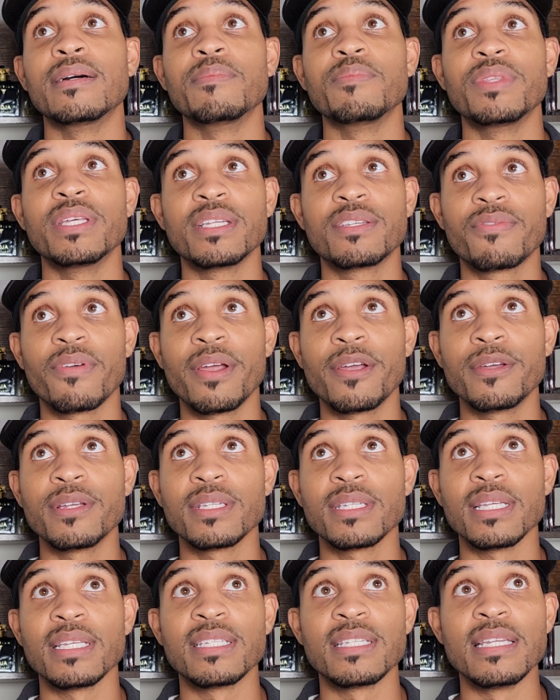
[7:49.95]
This
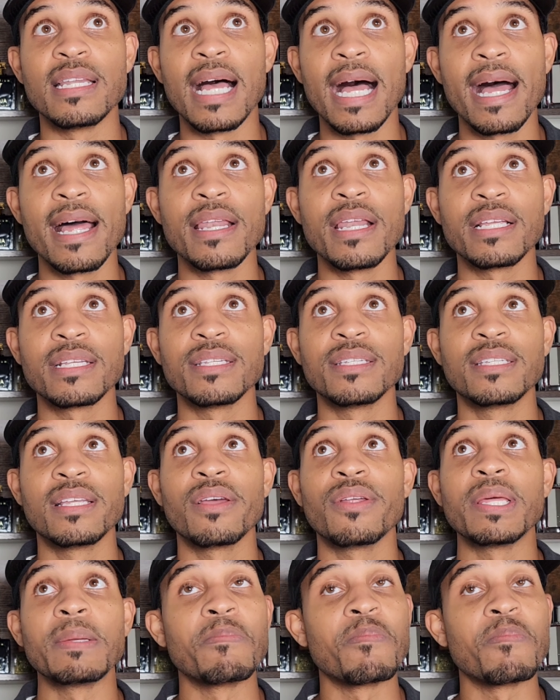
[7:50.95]
fragrance is not necessarily